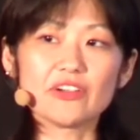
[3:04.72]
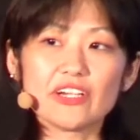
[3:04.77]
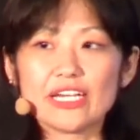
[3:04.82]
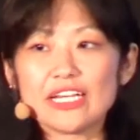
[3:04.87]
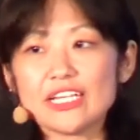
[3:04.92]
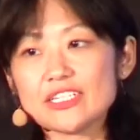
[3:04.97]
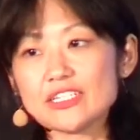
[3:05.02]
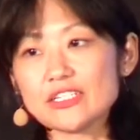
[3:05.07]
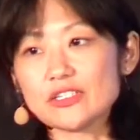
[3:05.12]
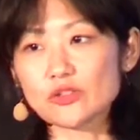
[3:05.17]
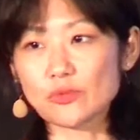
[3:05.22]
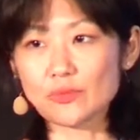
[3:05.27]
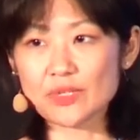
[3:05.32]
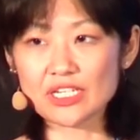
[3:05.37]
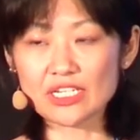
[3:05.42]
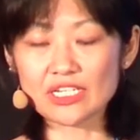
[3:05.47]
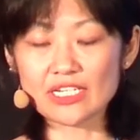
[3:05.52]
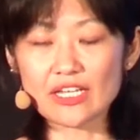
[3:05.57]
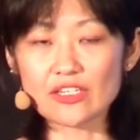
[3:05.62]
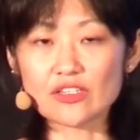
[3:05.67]
It's very easy to
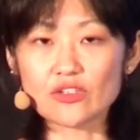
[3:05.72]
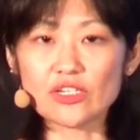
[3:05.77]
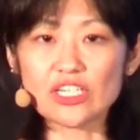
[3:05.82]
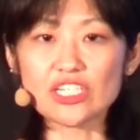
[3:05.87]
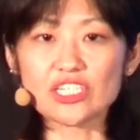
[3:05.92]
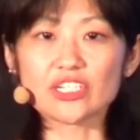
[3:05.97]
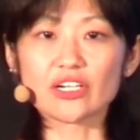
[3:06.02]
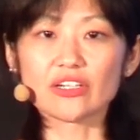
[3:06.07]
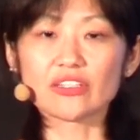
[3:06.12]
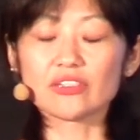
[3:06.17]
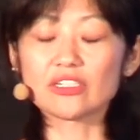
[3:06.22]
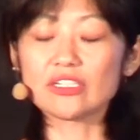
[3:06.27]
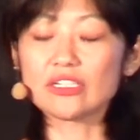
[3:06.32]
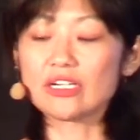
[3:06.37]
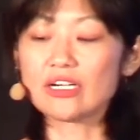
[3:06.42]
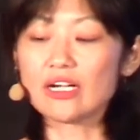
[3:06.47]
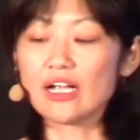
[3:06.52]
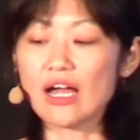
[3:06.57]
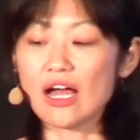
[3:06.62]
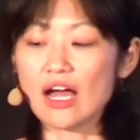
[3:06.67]
communicate to each
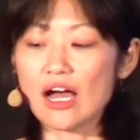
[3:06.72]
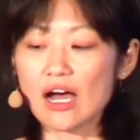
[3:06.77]
other.